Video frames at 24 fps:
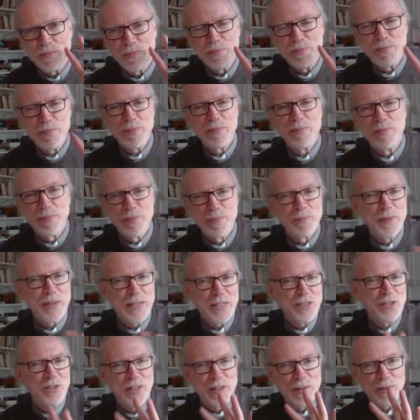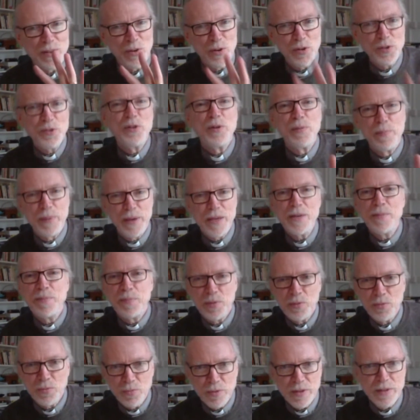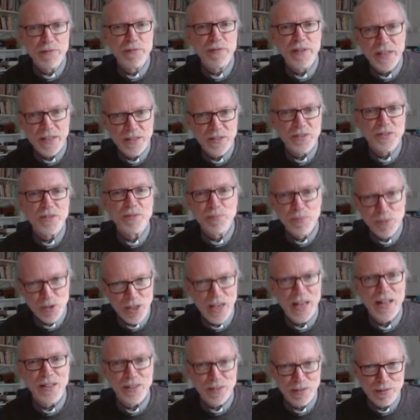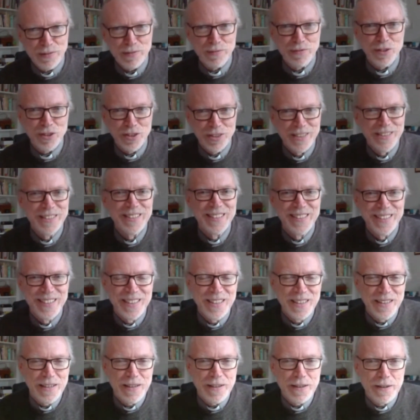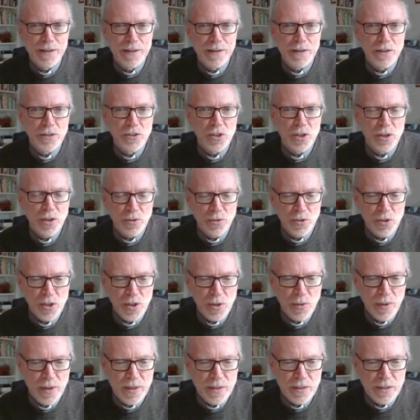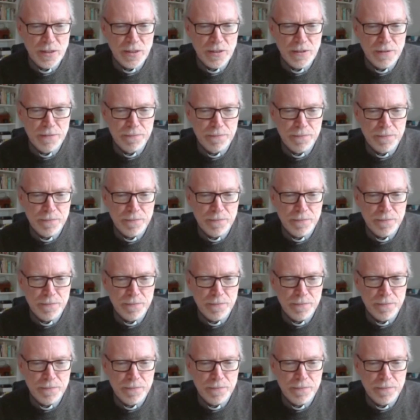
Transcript: m means that other people reveal themselves uh, as a consequence.